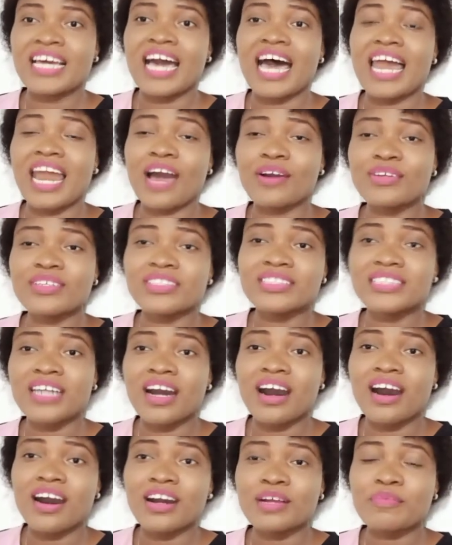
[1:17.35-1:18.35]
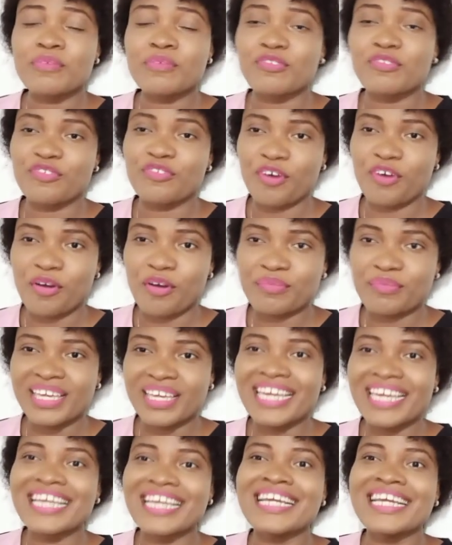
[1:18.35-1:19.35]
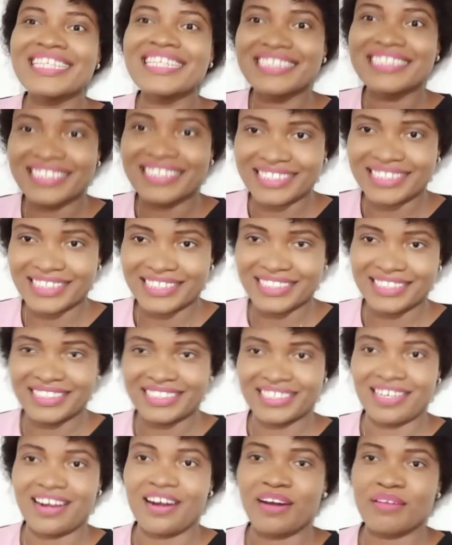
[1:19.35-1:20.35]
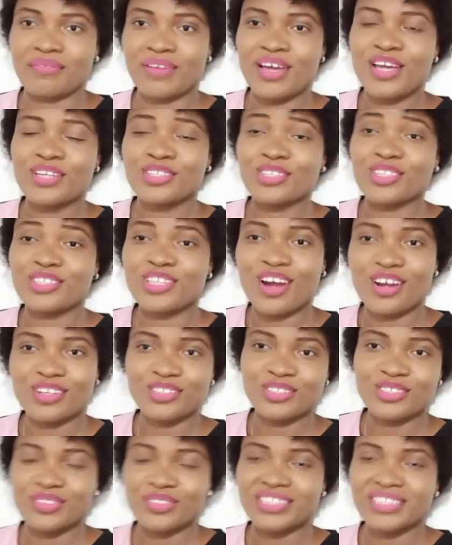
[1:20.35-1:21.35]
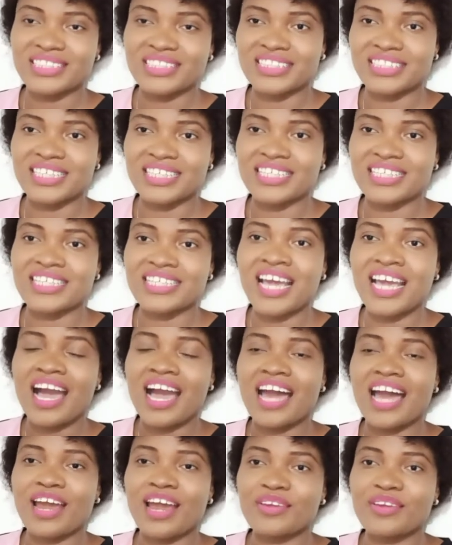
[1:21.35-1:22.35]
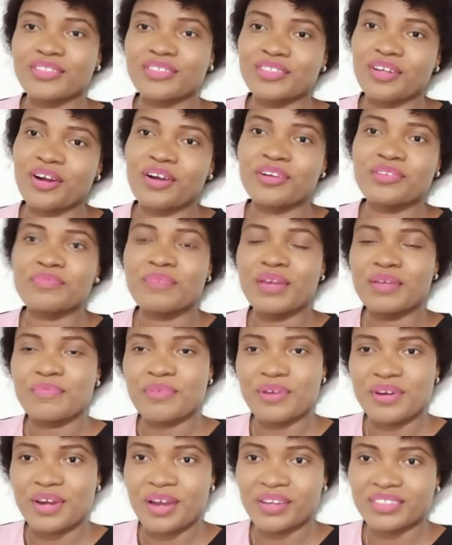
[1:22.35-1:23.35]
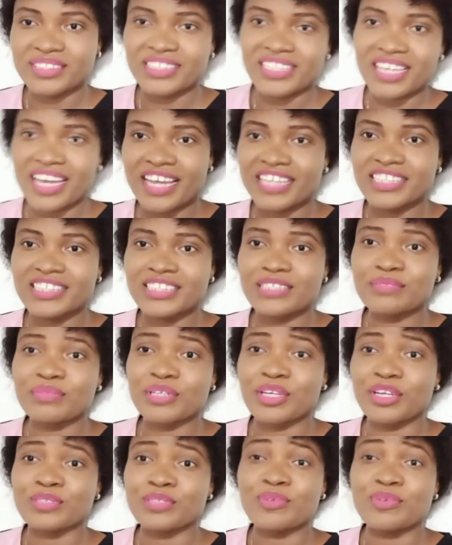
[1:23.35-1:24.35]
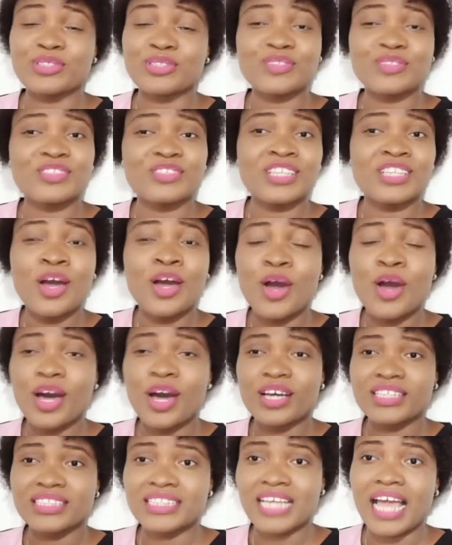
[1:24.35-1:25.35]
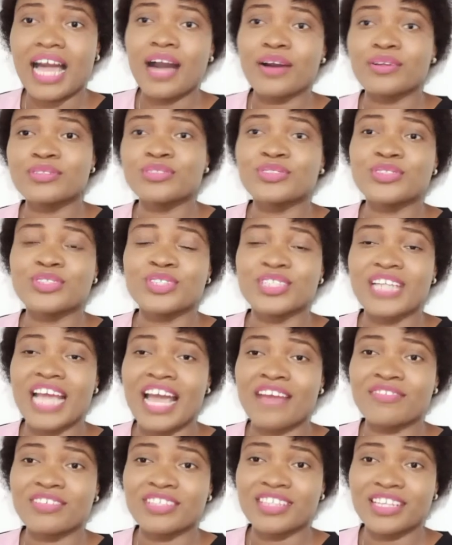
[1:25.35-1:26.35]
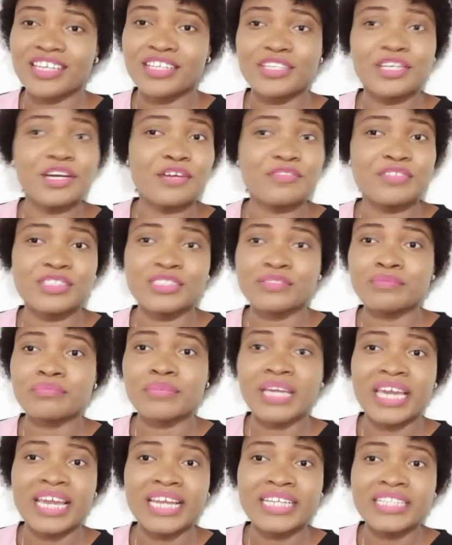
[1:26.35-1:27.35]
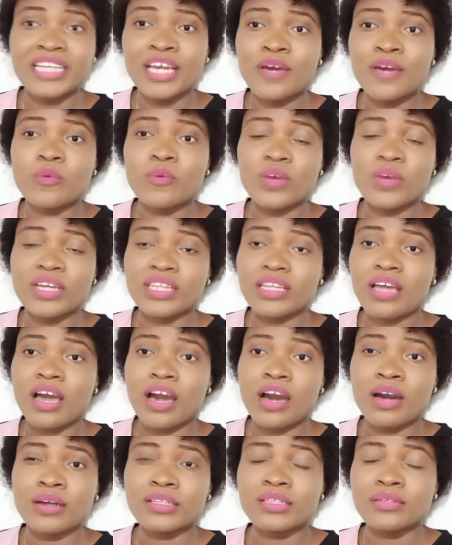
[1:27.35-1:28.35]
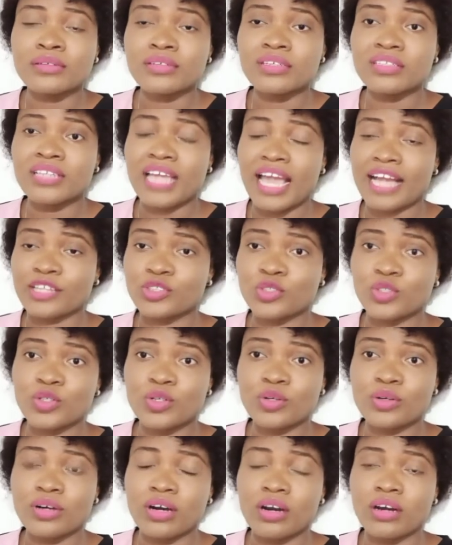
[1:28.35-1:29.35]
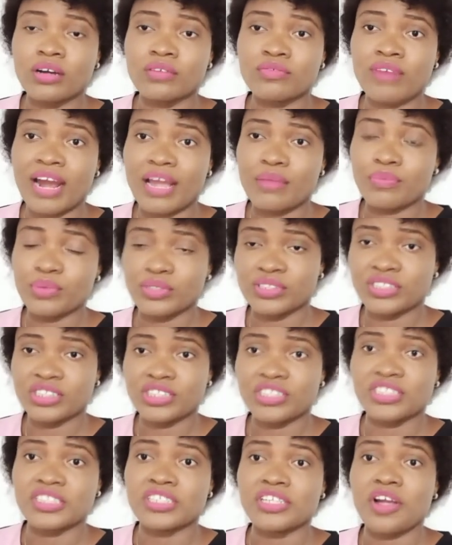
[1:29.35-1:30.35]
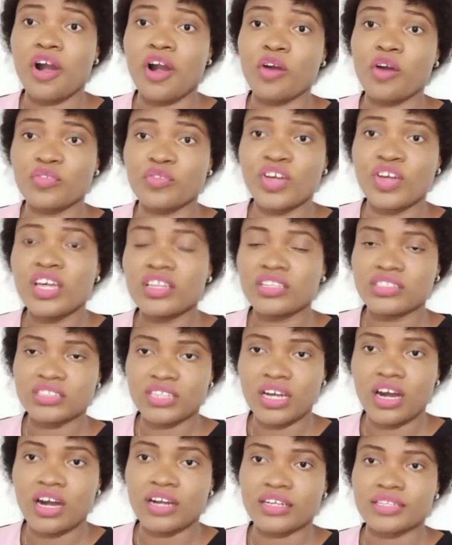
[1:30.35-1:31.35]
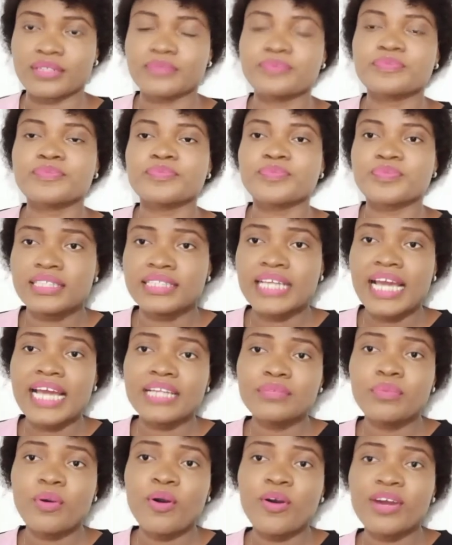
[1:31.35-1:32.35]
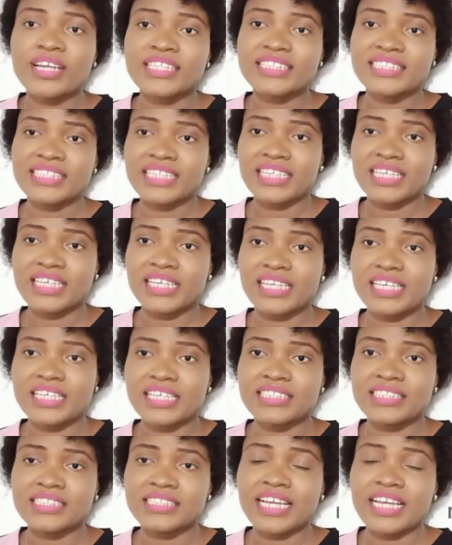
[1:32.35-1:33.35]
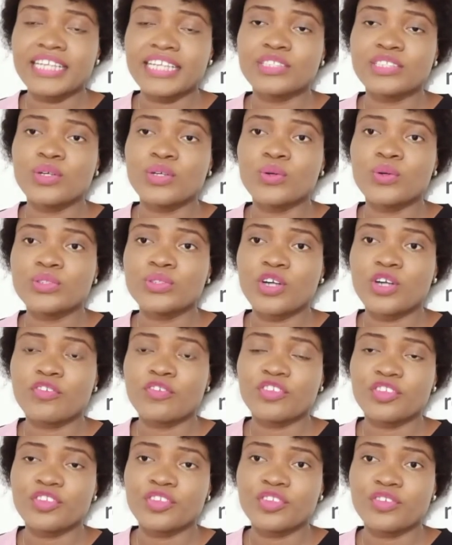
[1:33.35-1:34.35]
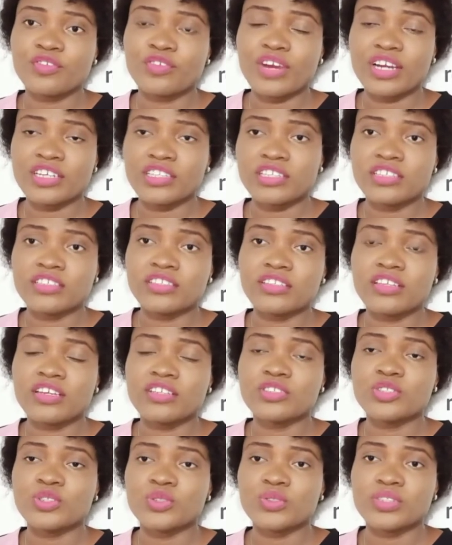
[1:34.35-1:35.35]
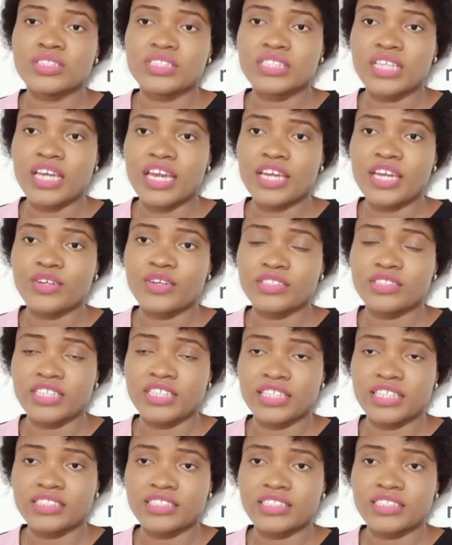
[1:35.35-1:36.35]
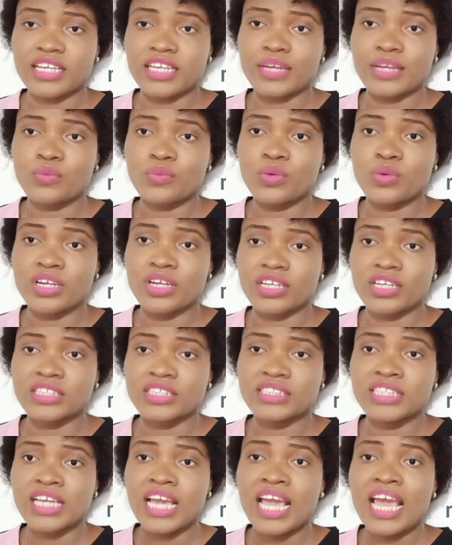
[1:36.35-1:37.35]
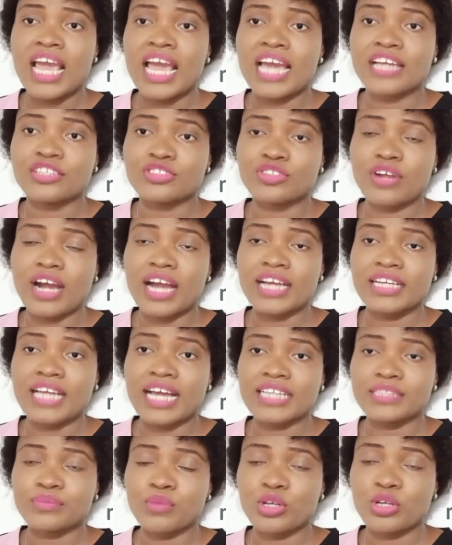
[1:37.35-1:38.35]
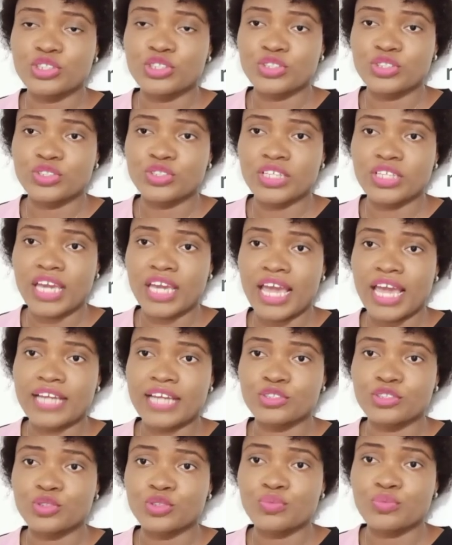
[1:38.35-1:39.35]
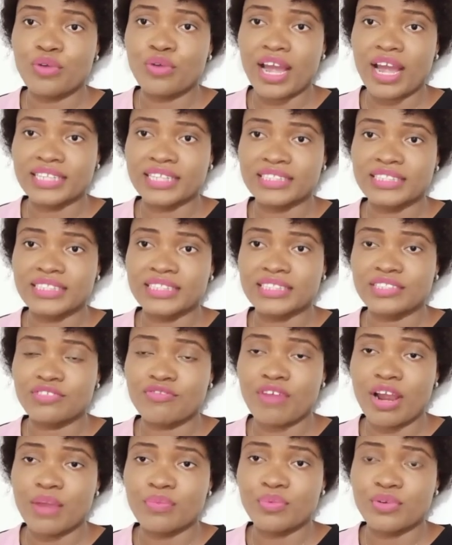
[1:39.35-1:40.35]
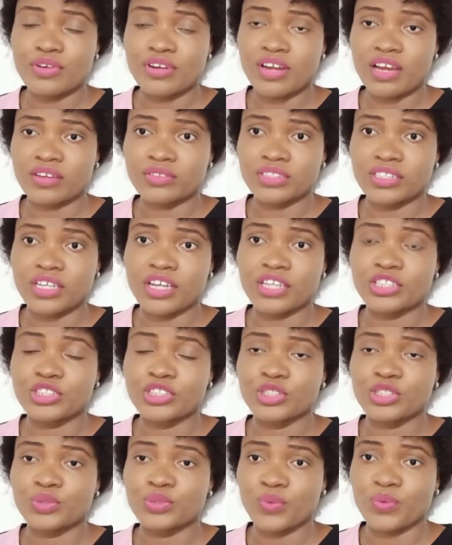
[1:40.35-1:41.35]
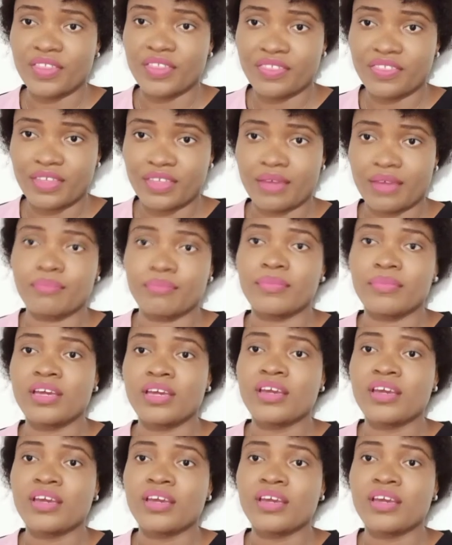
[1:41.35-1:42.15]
Allow your tongue perform its job. So tongue twisting, allow your tongue make pronunciation, because most of the sounds you can ever think of is made with the actual right positioning of the tongue. The third point is take note of the regular things you say, your day-to-day words, and try as much as you can to practice the right pronunciation with them.